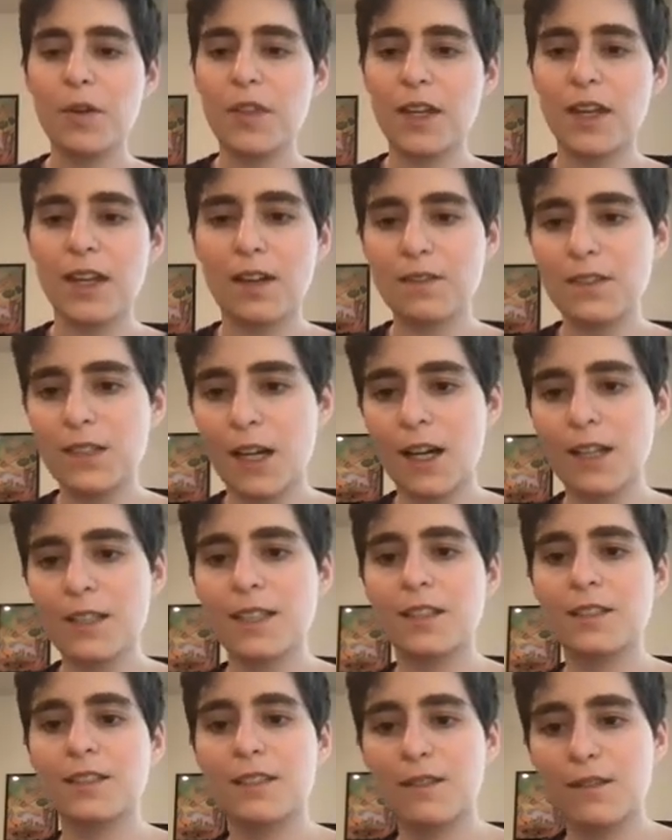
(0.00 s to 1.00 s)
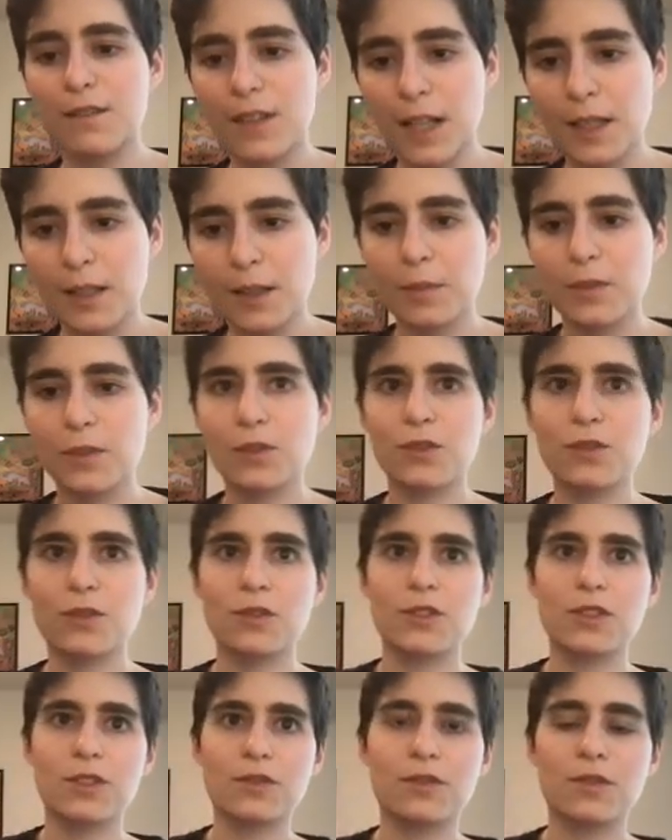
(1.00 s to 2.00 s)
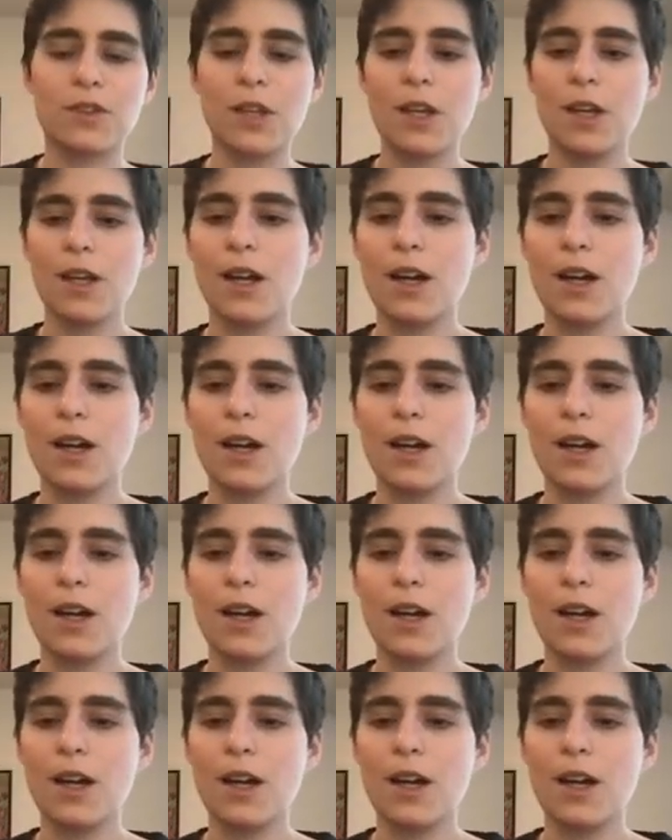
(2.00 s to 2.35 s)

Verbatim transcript: but they have not yet developed the sorts of